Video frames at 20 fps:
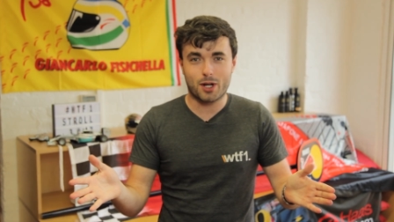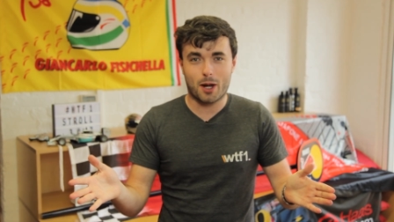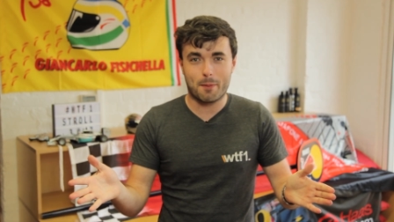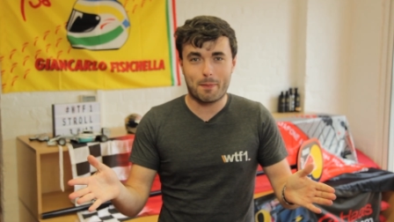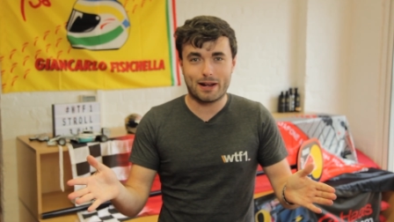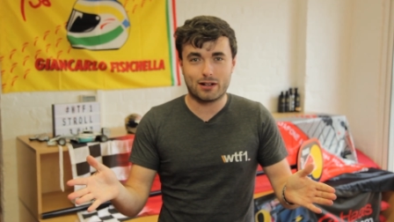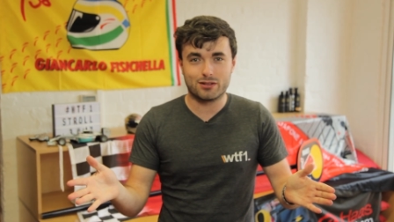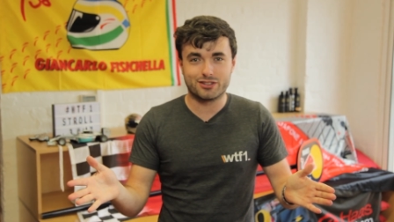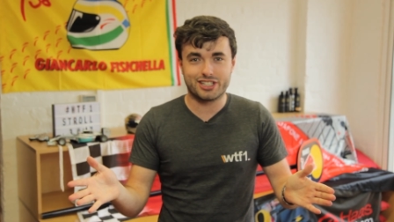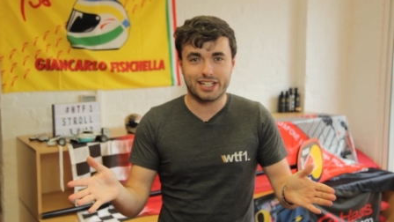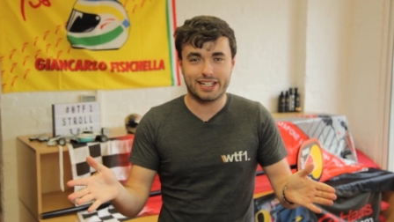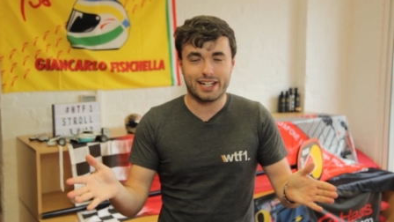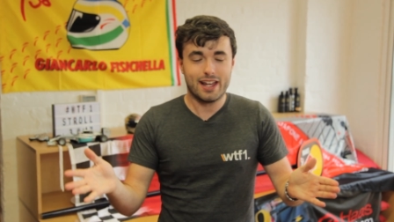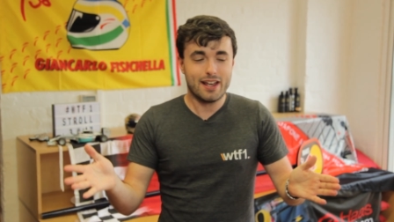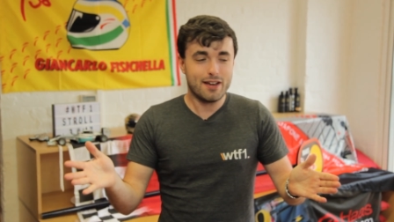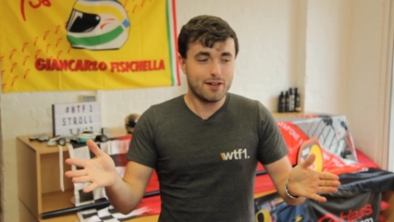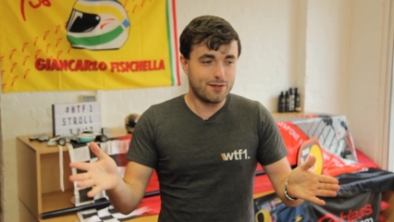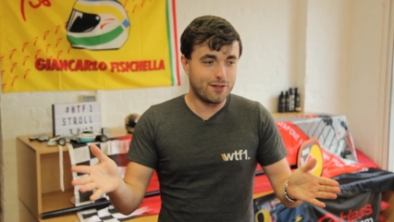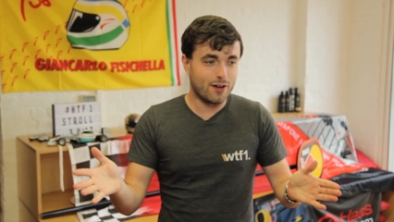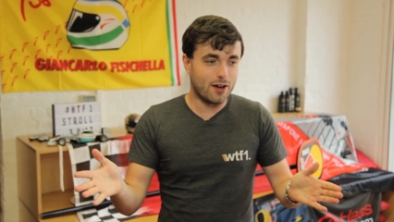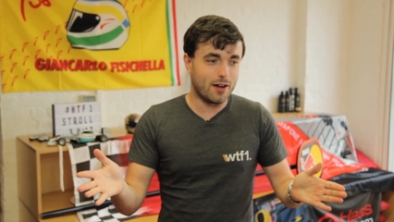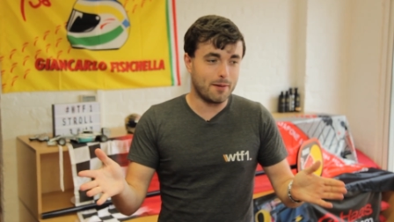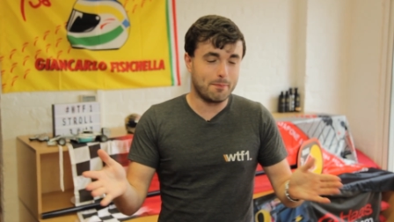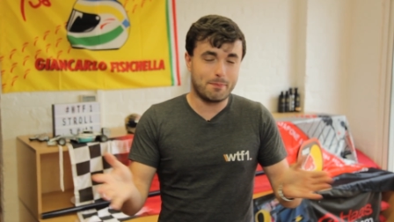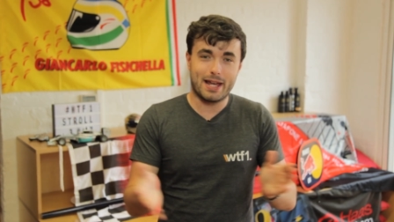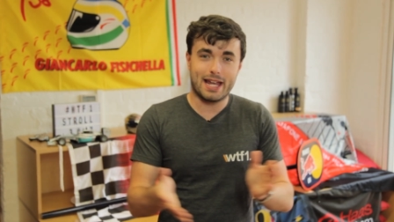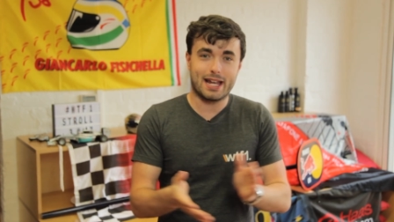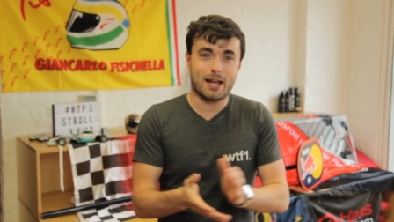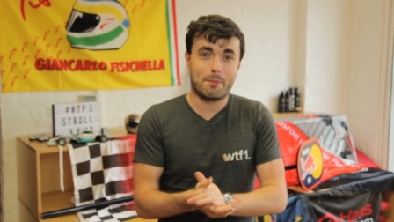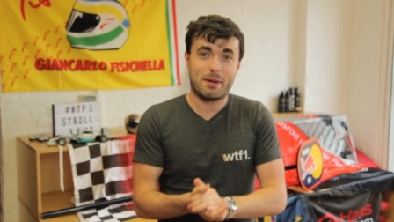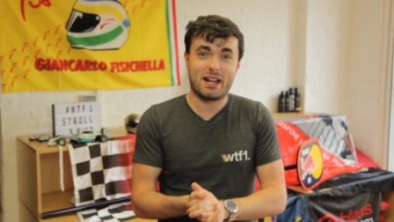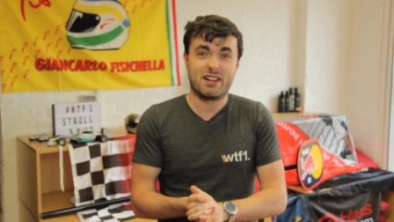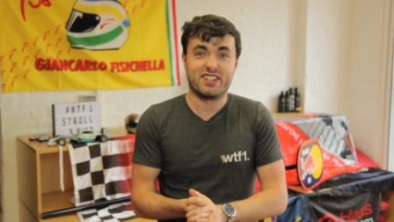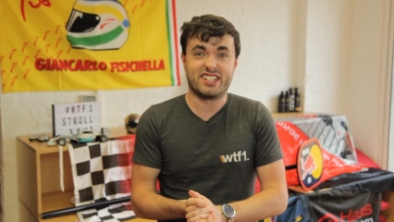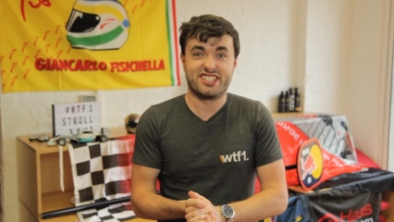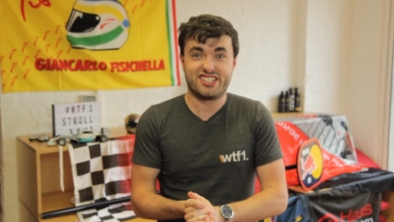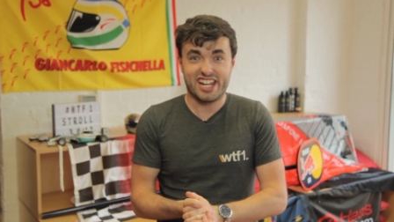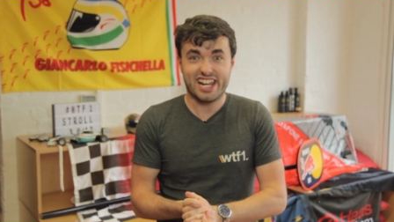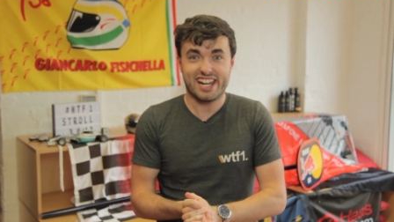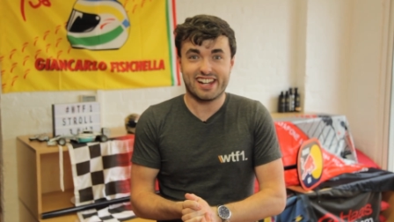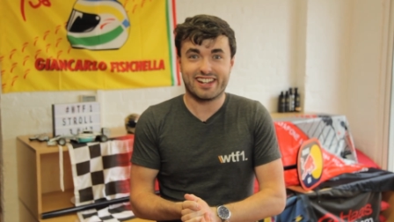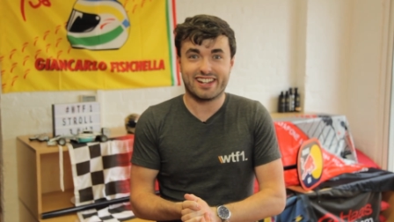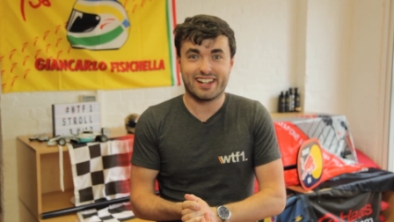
go penalty for being a bit of a dick